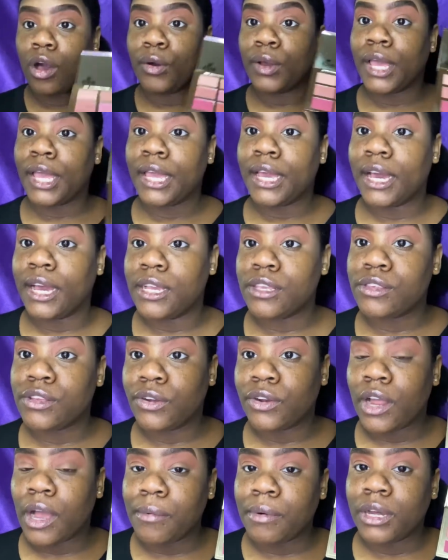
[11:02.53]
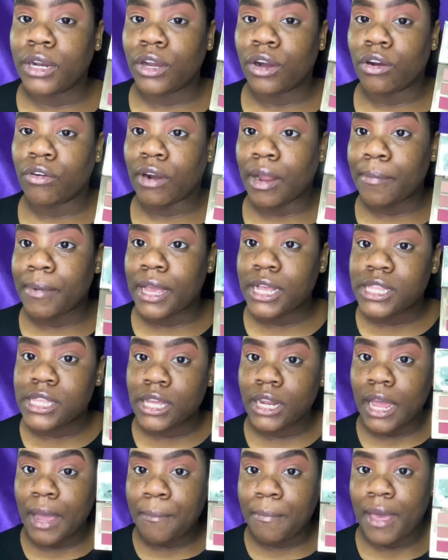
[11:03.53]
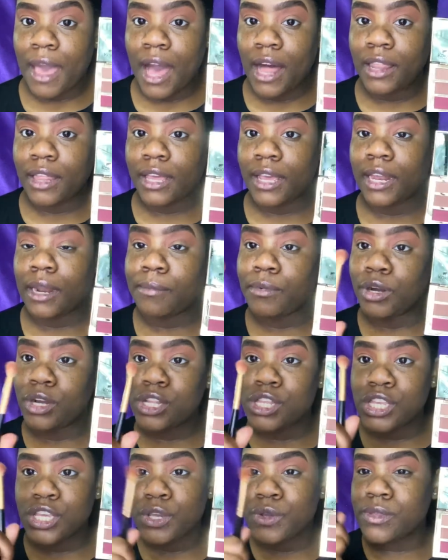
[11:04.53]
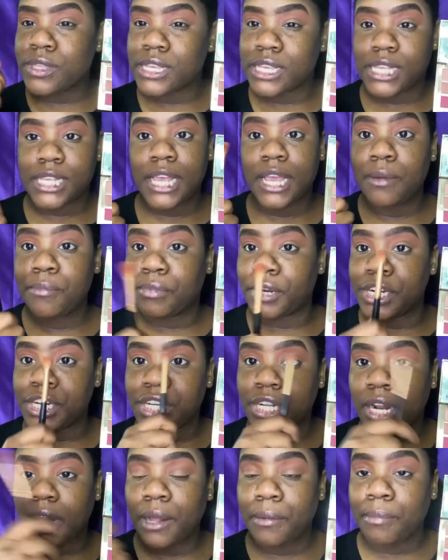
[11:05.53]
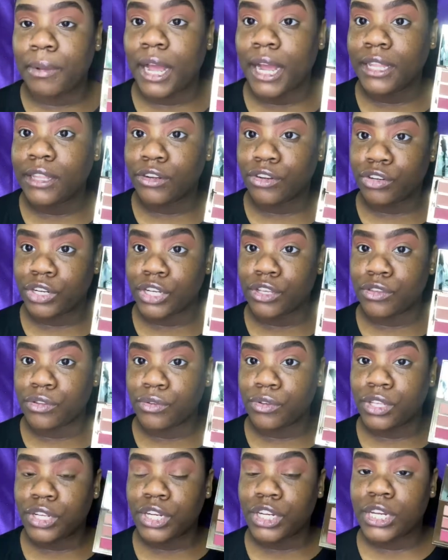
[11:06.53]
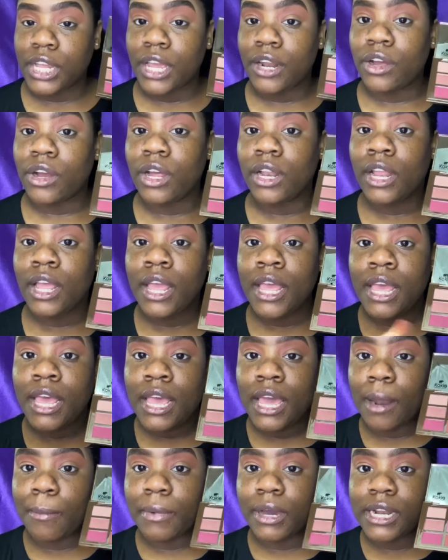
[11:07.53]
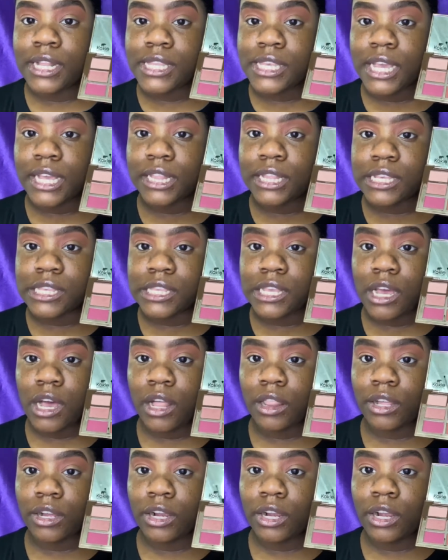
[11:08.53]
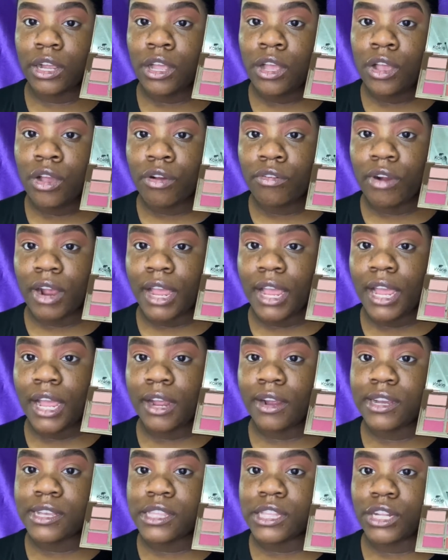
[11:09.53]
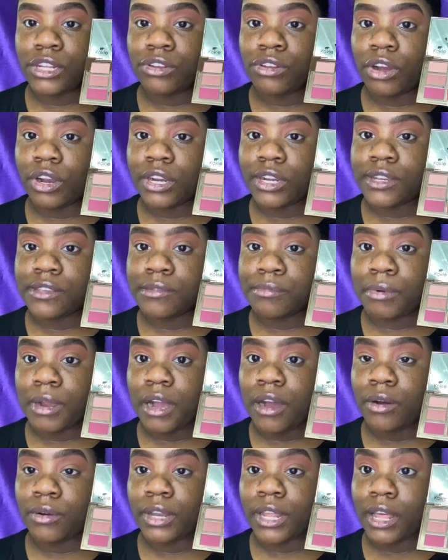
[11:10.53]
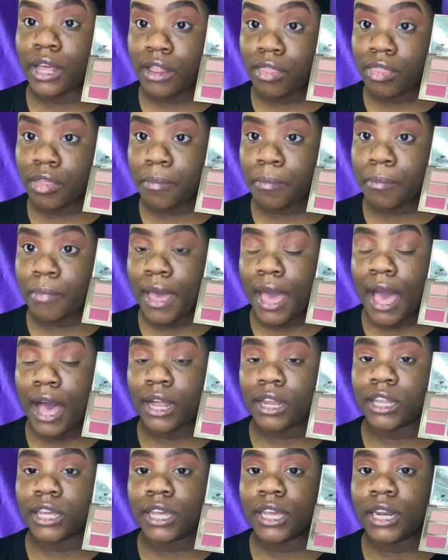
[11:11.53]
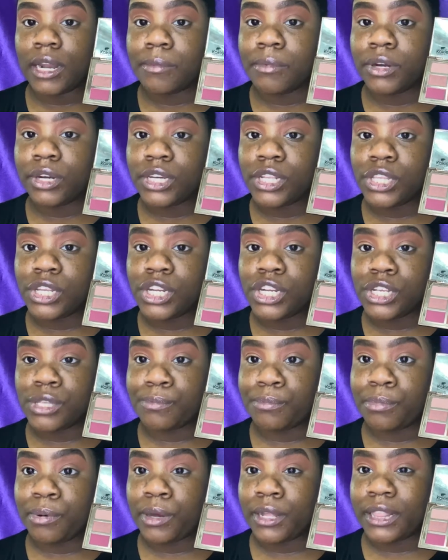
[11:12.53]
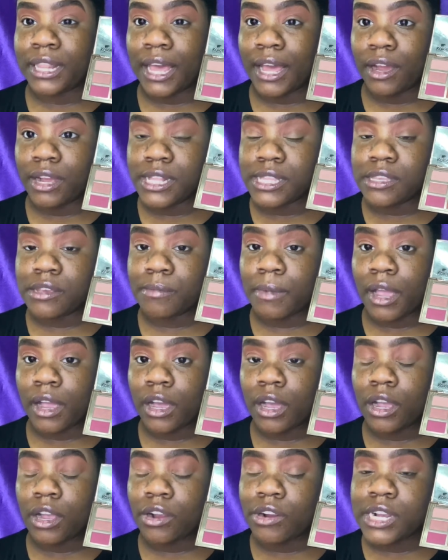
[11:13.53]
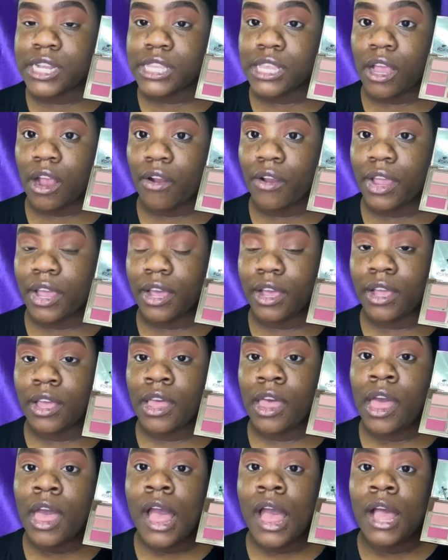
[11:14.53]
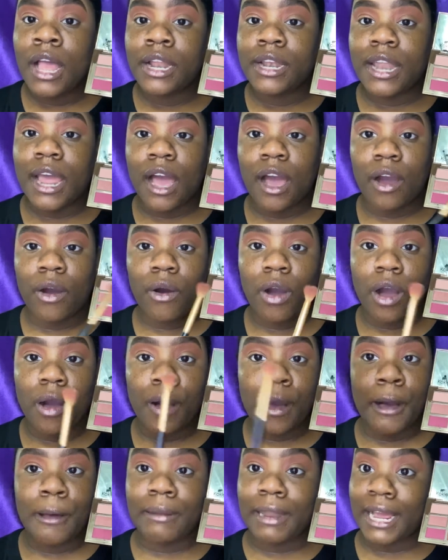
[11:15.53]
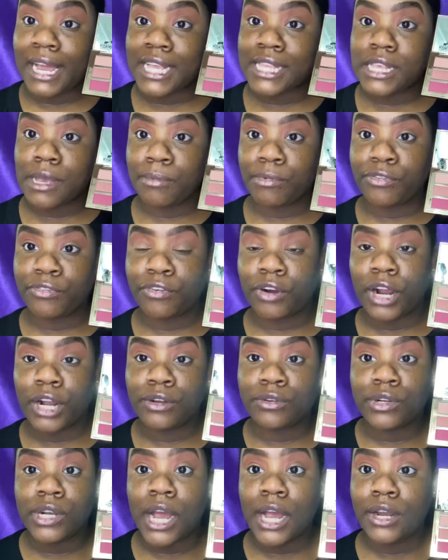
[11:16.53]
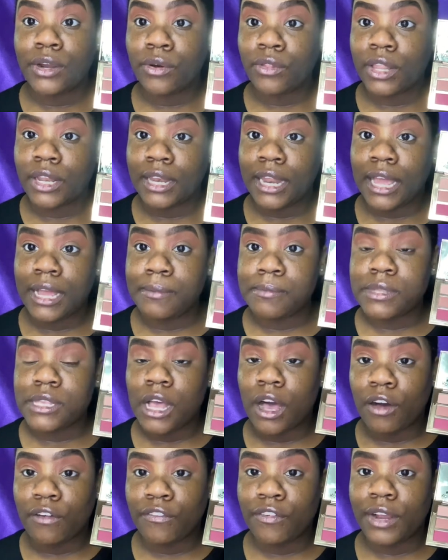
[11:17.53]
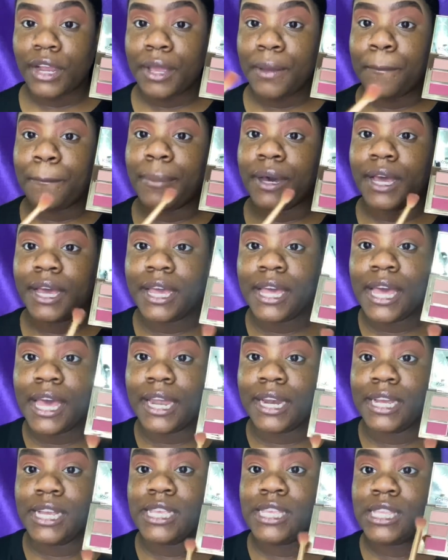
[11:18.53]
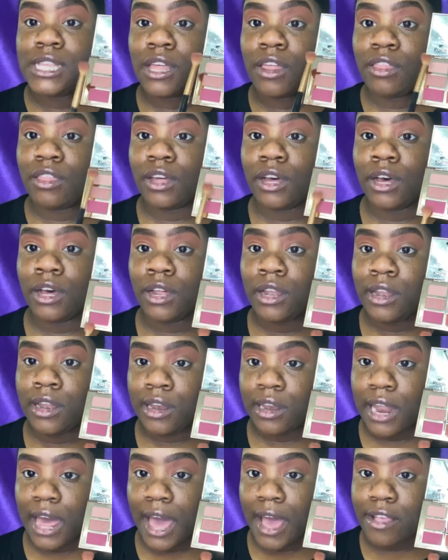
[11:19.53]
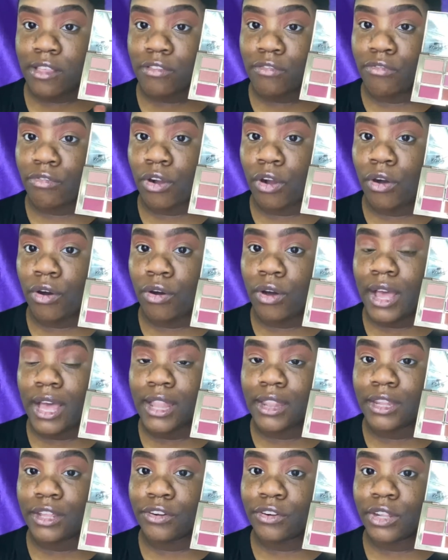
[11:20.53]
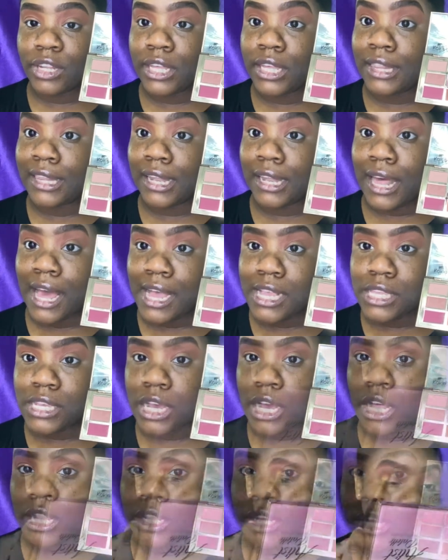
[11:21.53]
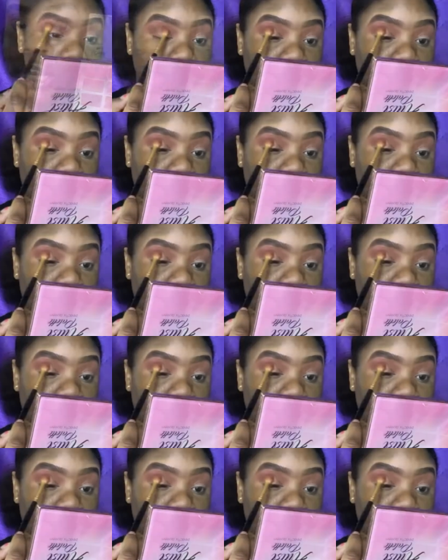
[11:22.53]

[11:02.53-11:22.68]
Okay, you guys, so now I'm going to go right back to that palette, and I'm going to use the same brush that I applied the translucent shade on. And I'm going to take this color right here. It's the darkest brown in the palette, and I'm going to just put that into my cut crease area. Now, like I said before, I do not know the names of it, but it is the last row and literally the last color.